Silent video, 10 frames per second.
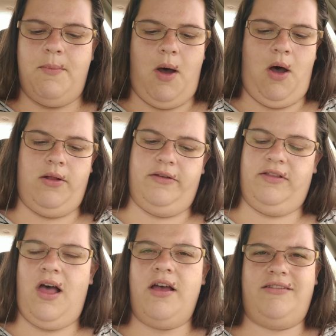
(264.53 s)
All
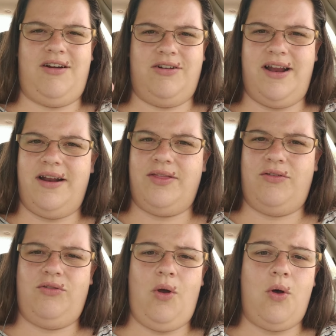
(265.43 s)
is Lost, Dark Night of the
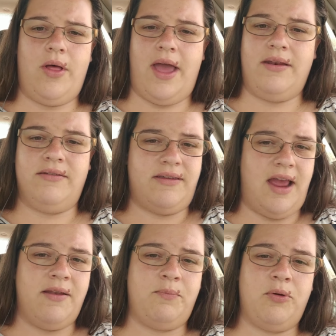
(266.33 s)
Soul,
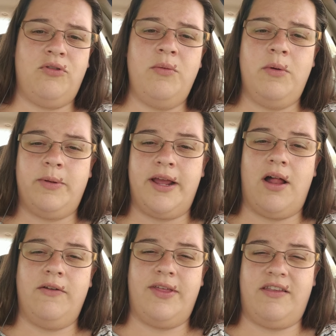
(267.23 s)
and presumably
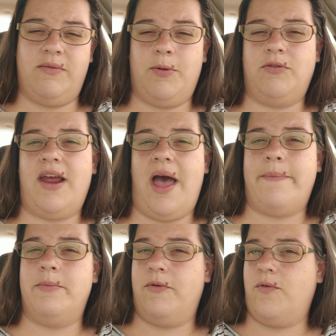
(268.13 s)
all of that's supposed to
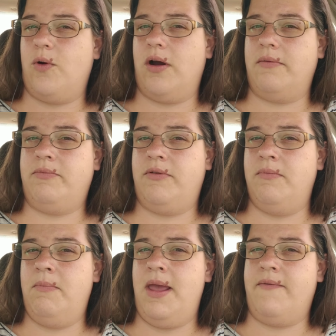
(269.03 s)
happen before
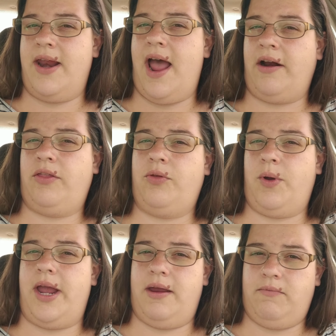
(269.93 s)
even Act
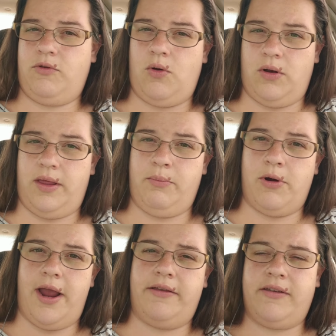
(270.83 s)
3 totally
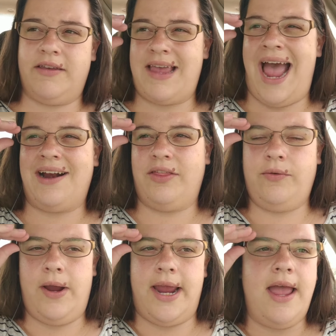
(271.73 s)
breaks, because Act
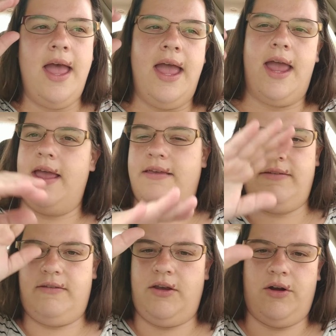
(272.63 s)
3
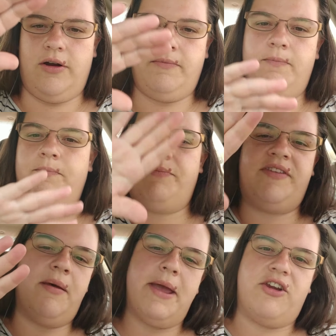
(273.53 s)
is your
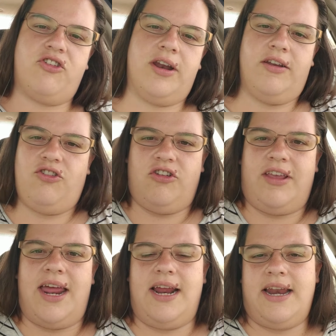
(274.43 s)
summation. It's just
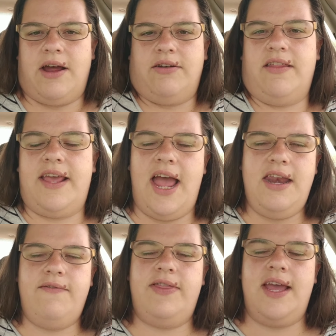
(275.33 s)
getting down to the
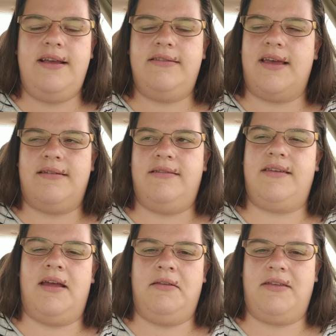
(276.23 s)
end of things and
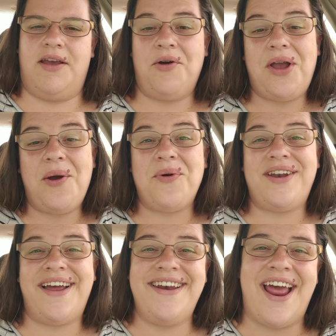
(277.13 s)
saying, okay, we're
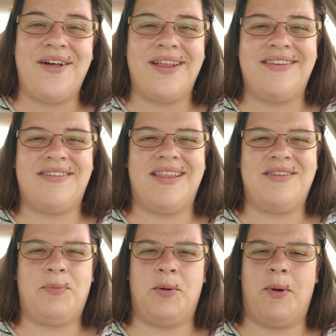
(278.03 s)
done now, let's
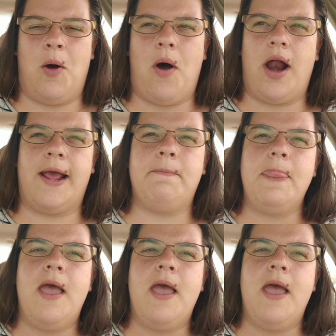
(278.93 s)
put a bow on it.